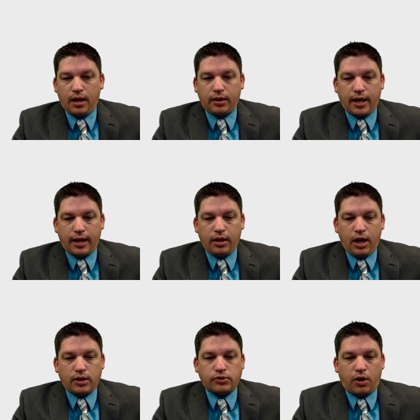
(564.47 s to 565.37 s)
Okay,
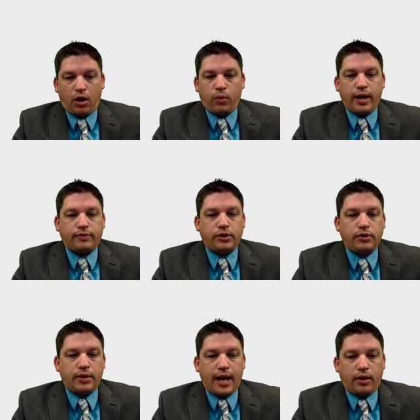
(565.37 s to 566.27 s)
so all we have to
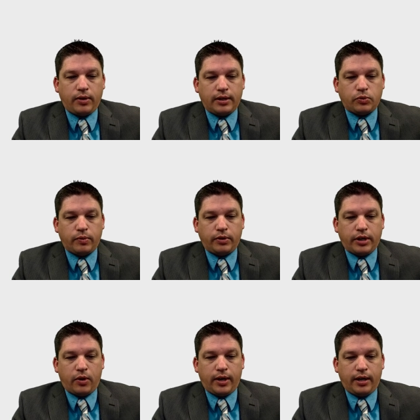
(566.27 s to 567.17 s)
do now is we would
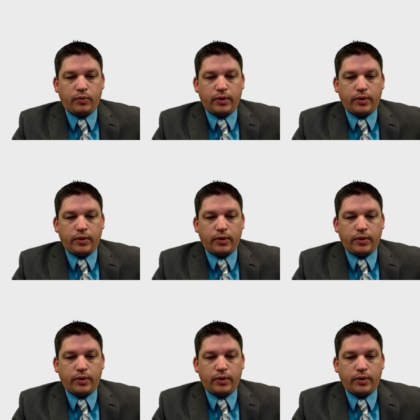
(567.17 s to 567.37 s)
go in and we